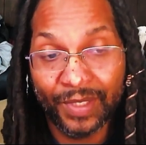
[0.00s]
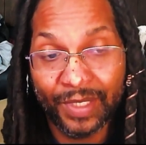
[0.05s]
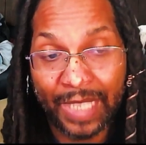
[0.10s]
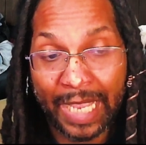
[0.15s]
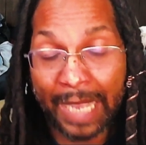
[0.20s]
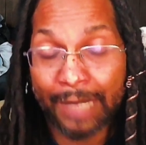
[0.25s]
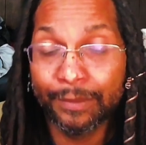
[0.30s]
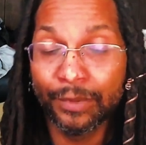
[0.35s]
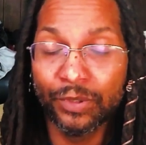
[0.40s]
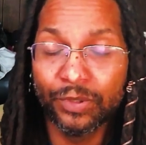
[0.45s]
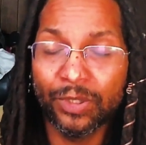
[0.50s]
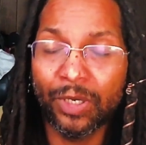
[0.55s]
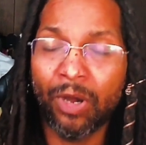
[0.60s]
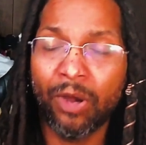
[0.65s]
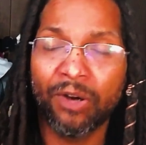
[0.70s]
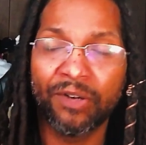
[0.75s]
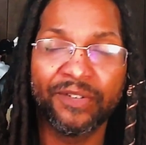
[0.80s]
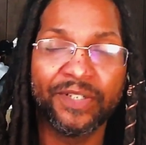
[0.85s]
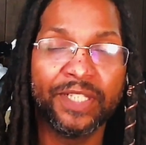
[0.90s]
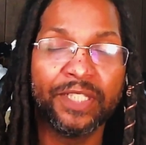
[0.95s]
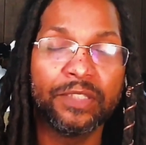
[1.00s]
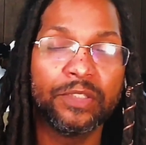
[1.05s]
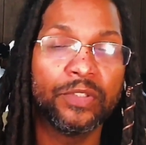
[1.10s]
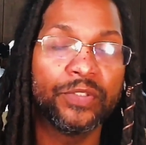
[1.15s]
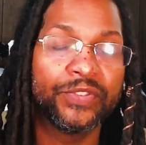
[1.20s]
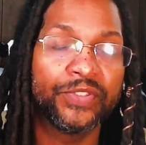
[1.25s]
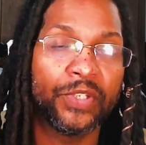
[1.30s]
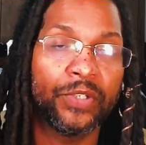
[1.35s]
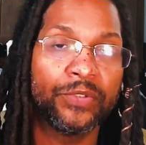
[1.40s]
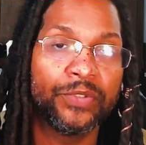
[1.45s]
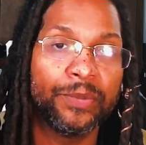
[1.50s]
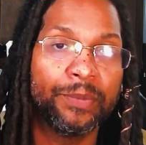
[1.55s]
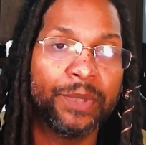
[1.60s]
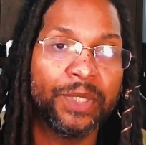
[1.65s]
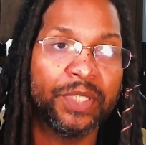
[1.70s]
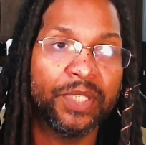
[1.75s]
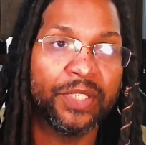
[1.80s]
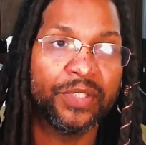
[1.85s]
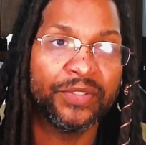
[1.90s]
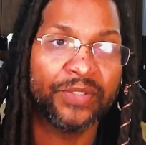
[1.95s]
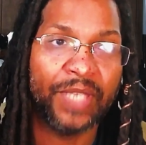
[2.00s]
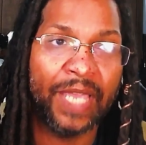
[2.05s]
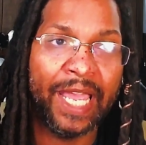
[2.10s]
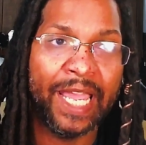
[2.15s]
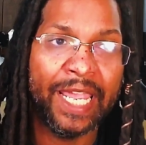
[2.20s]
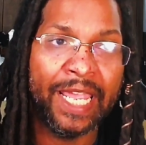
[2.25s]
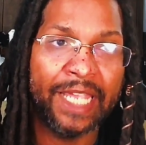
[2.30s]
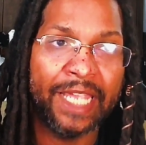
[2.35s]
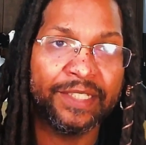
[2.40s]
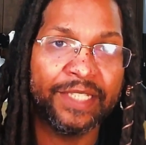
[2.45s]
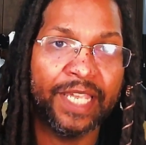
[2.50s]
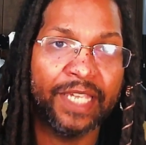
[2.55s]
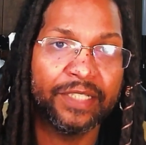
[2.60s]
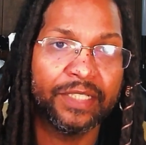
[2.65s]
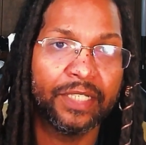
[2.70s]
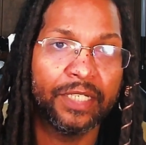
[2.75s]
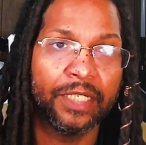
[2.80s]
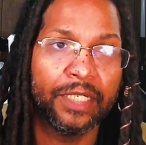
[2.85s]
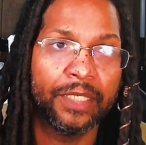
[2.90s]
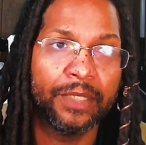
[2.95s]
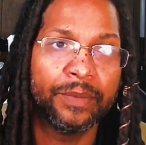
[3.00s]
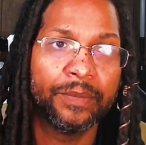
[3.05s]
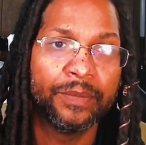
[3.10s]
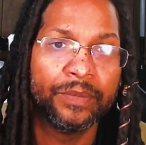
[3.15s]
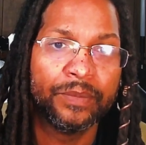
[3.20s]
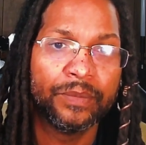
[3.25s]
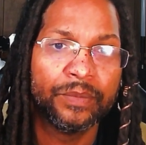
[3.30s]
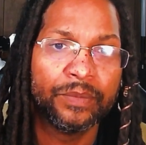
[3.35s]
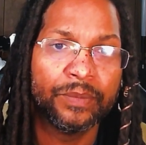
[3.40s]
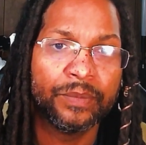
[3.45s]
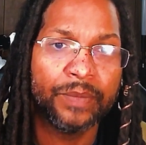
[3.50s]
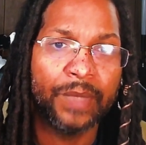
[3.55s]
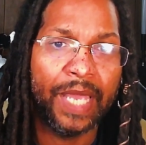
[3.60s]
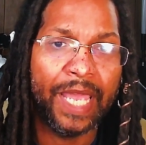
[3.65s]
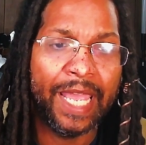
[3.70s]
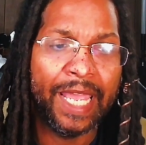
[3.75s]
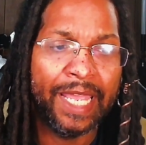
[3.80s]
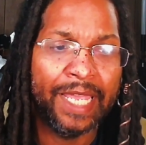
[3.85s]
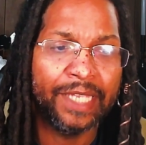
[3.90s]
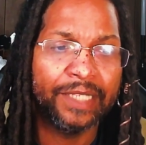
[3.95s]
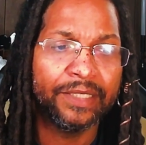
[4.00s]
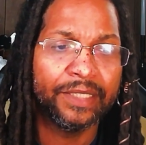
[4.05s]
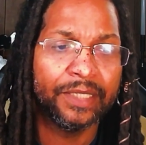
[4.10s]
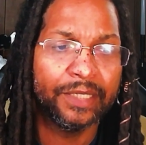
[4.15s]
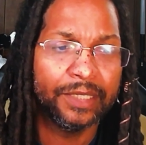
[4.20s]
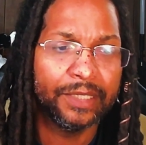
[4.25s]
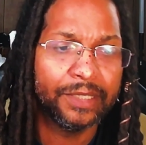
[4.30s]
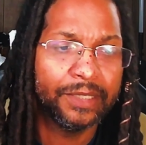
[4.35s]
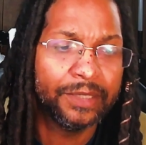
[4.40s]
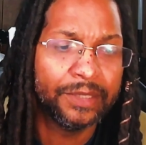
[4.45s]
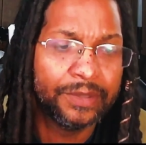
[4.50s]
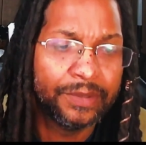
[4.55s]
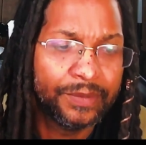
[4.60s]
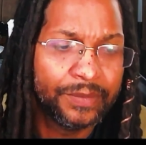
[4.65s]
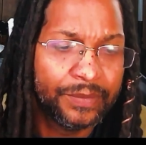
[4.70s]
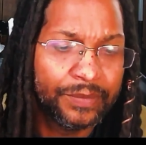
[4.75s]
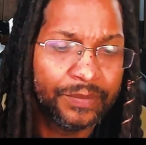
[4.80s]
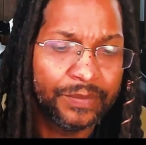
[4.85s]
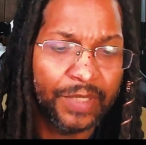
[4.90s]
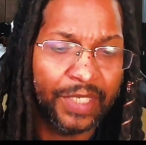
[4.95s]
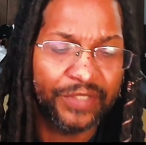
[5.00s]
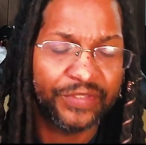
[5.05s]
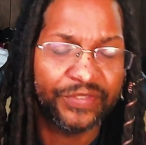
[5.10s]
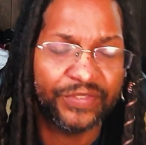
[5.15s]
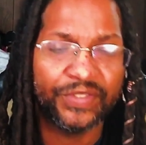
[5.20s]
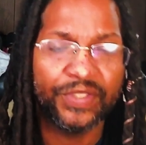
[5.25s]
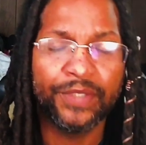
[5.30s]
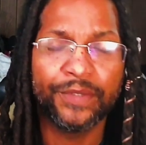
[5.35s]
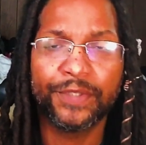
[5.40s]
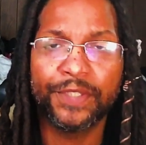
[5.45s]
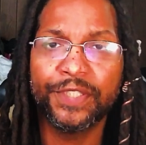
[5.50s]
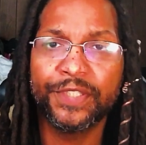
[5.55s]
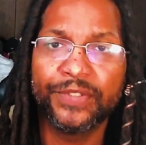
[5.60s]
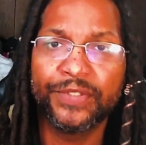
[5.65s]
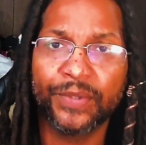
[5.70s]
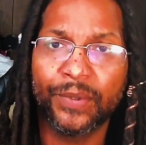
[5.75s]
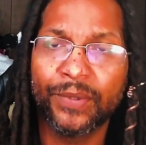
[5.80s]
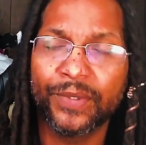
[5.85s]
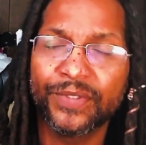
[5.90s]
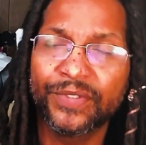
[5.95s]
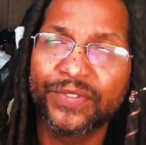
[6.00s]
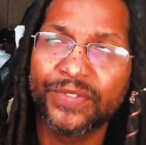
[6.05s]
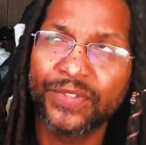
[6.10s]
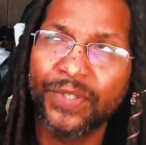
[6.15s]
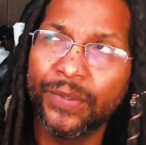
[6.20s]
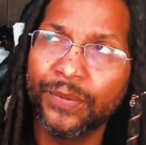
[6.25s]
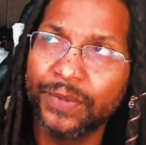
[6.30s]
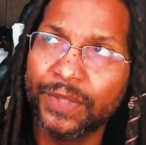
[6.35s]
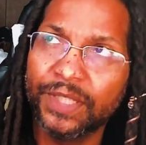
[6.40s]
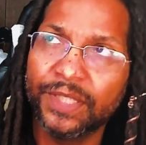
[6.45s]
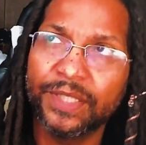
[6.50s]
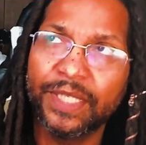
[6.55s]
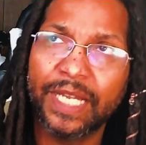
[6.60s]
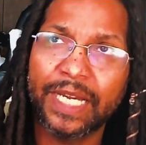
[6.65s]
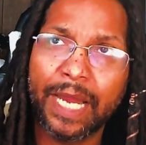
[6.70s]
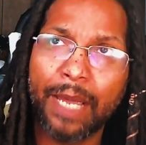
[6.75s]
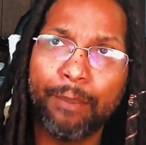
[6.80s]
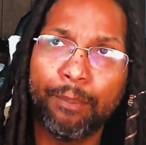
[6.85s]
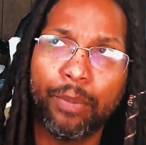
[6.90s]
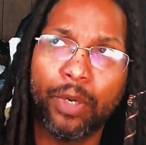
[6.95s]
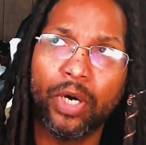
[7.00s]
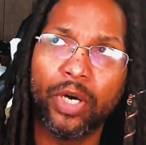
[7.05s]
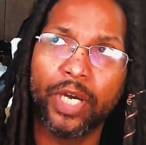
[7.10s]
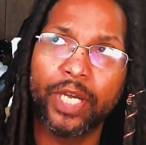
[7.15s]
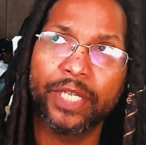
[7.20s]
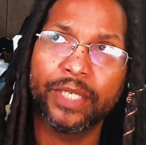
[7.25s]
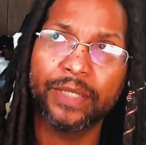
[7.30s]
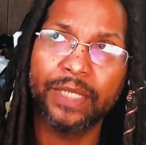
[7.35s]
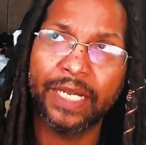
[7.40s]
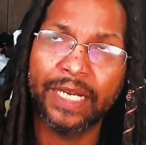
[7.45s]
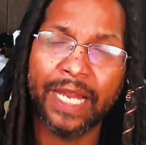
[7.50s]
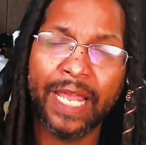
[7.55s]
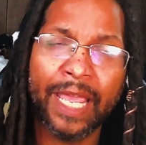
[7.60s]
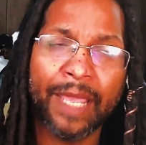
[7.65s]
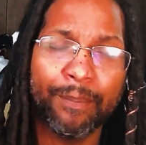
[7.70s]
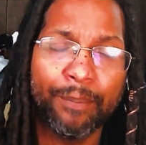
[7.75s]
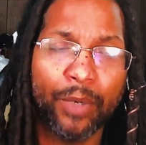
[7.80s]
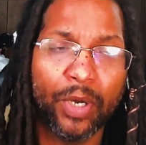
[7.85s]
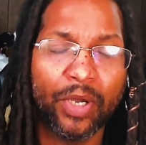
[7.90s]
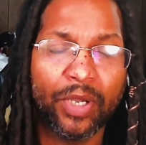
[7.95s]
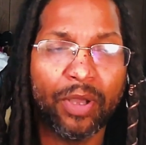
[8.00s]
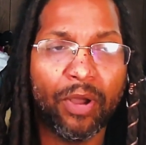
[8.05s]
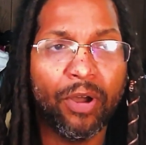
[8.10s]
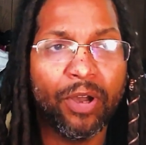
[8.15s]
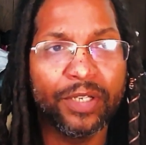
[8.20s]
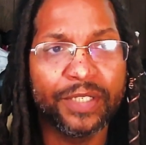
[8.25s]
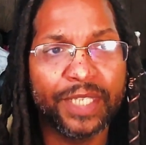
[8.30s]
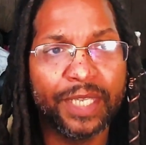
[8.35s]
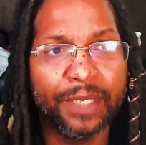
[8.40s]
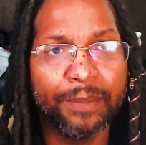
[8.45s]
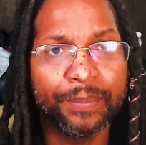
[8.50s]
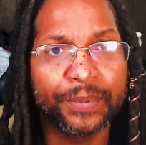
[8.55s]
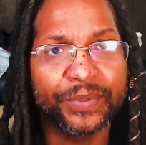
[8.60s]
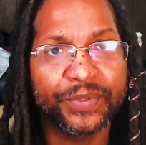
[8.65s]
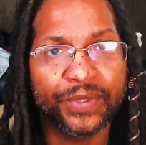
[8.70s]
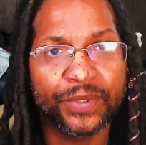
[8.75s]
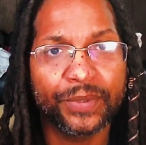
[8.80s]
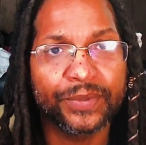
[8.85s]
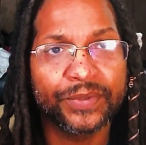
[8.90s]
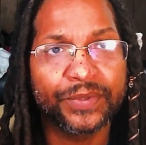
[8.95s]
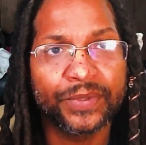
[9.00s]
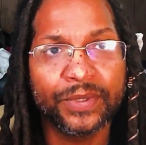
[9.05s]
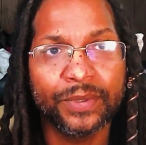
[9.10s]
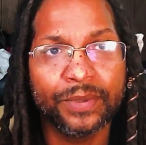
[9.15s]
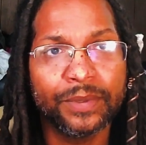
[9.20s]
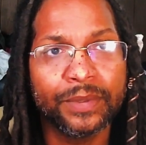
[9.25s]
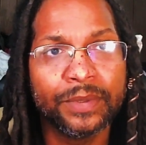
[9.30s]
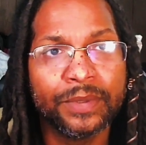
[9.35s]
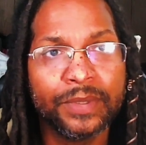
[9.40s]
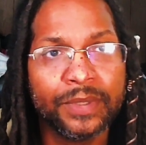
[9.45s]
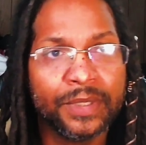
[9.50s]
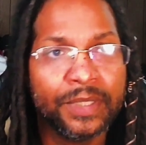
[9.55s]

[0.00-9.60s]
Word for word: I'm already a little salty because I had that uh I had uh a series on Sony that I bought, and I had bought all the episodes too.